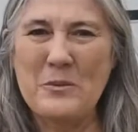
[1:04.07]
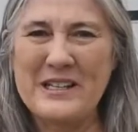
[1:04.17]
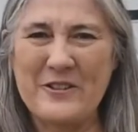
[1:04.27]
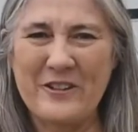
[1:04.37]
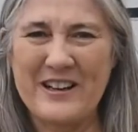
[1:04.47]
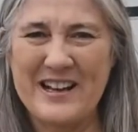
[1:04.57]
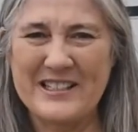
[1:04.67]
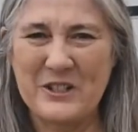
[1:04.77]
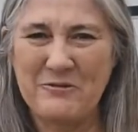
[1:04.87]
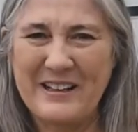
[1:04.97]
many different
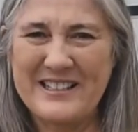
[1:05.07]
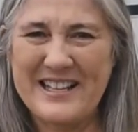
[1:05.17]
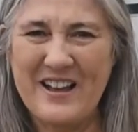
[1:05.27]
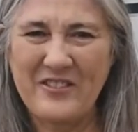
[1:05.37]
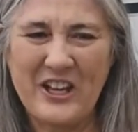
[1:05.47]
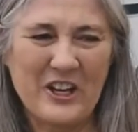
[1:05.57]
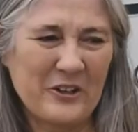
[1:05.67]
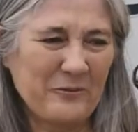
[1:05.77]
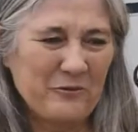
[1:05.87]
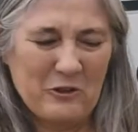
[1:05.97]
kinds of rigs out
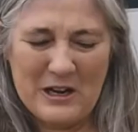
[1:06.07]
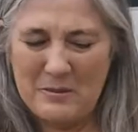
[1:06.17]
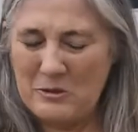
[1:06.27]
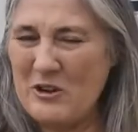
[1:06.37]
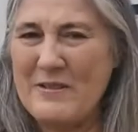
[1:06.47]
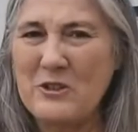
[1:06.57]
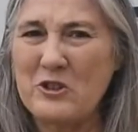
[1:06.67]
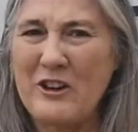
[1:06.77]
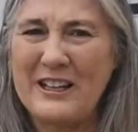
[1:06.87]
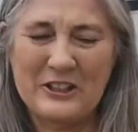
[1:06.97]
there, from travel
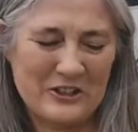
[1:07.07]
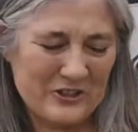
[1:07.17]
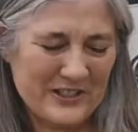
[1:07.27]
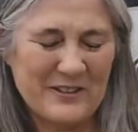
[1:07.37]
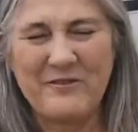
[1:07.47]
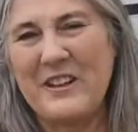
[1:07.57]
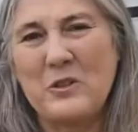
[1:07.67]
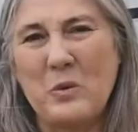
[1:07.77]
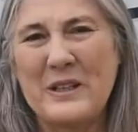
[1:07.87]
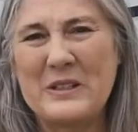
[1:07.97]
trailers to
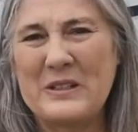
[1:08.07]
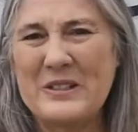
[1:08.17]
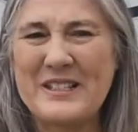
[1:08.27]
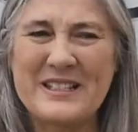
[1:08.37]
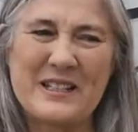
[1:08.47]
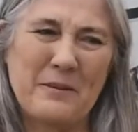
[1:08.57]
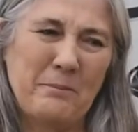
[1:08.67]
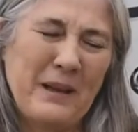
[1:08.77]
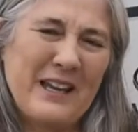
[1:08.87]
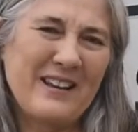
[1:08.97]
fifth wheels to
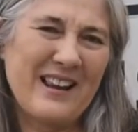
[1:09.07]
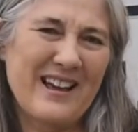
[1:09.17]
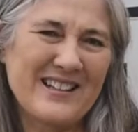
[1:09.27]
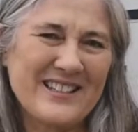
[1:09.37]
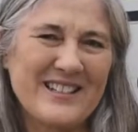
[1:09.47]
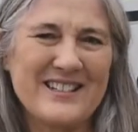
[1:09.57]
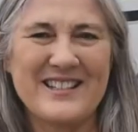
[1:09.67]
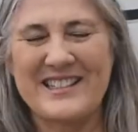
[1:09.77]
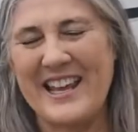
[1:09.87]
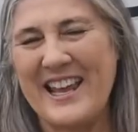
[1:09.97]
B classes
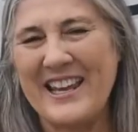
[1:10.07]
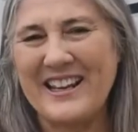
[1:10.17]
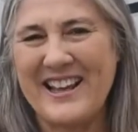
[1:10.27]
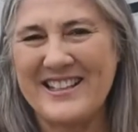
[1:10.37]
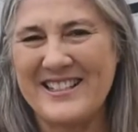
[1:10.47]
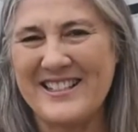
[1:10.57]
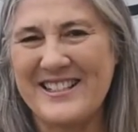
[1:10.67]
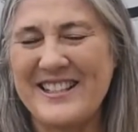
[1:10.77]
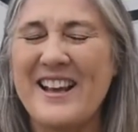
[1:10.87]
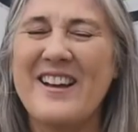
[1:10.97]
to A
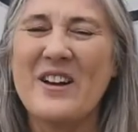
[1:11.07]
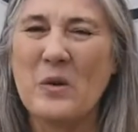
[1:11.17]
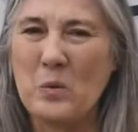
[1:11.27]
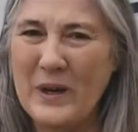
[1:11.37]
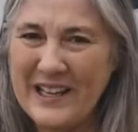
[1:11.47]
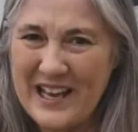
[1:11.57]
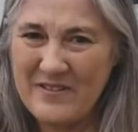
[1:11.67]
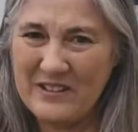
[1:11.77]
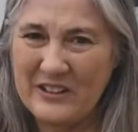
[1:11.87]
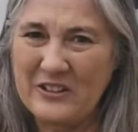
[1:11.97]
classes. We
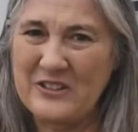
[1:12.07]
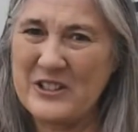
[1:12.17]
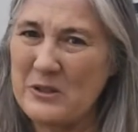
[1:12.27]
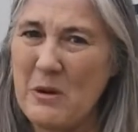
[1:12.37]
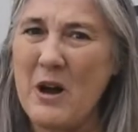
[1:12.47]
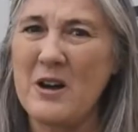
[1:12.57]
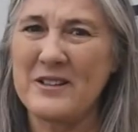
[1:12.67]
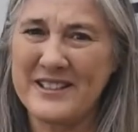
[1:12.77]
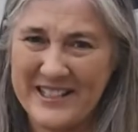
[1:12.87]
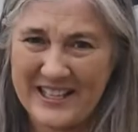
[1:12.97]
have a little
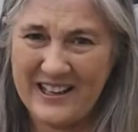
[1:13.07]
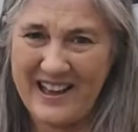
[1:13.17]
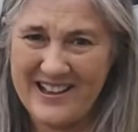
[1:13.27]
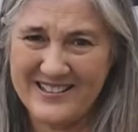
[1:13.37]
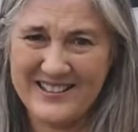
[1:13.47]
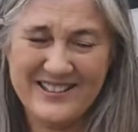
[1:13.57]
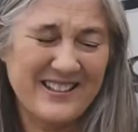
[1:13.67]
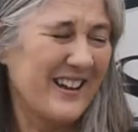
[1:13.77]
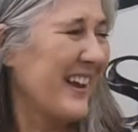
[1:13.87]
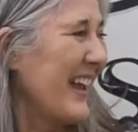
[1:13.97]
small C class
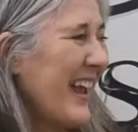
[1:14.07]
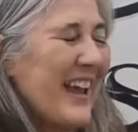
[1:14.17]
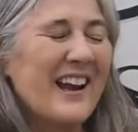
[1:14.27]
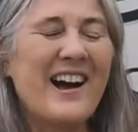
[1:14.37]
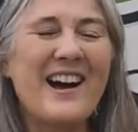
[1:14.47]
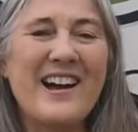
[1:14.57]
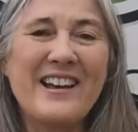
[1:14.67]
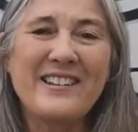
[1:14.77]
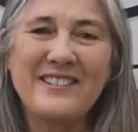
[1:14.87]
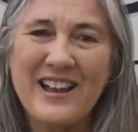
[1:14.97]
and
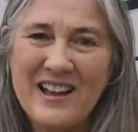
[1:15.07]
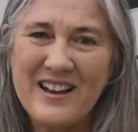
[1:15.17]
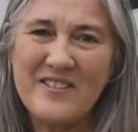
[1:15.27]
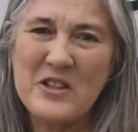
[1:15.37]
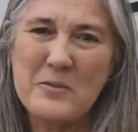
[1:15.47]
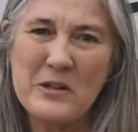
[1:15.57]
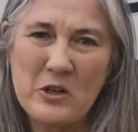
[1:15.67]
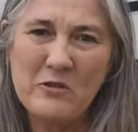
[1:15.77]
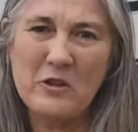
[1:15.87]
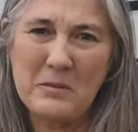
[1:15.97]
I love the
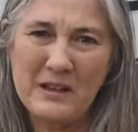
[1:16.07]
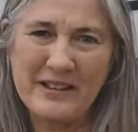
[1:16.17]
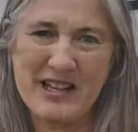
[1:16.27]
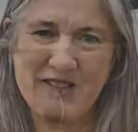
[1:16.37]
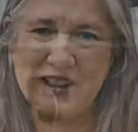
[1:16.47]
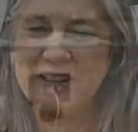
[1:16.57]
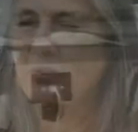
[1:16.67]
maneuverability of it.